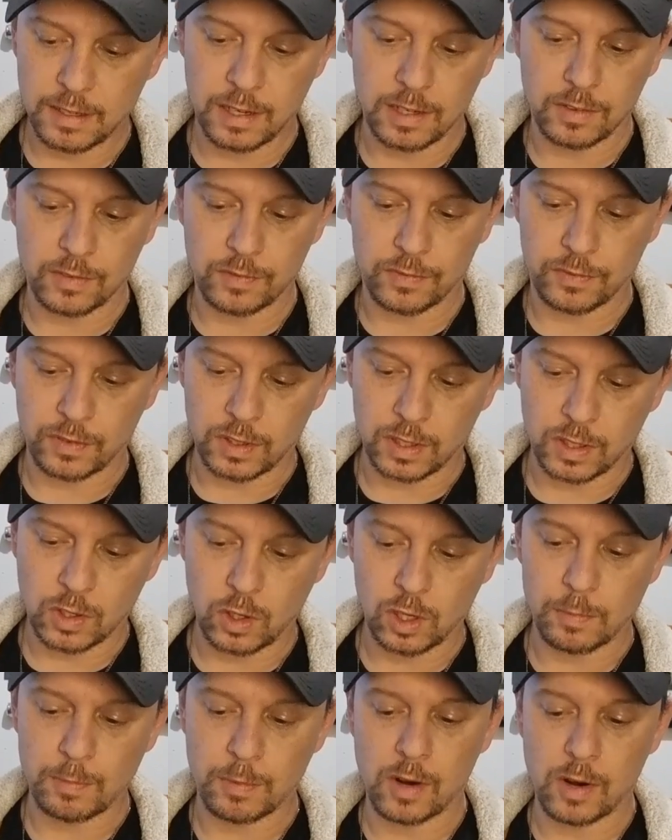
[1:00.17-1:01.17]
a lot of uh,
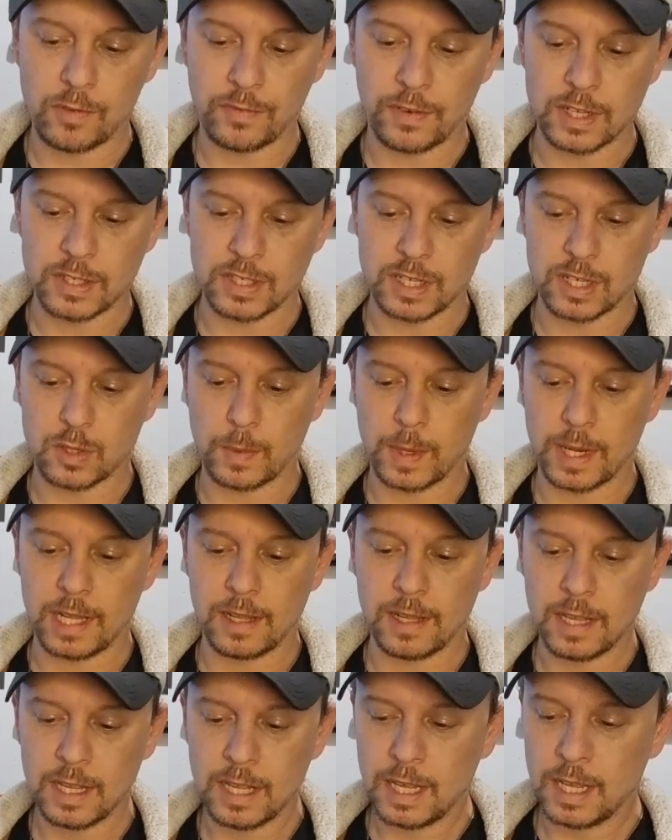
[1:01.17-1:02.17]
color profiles as well.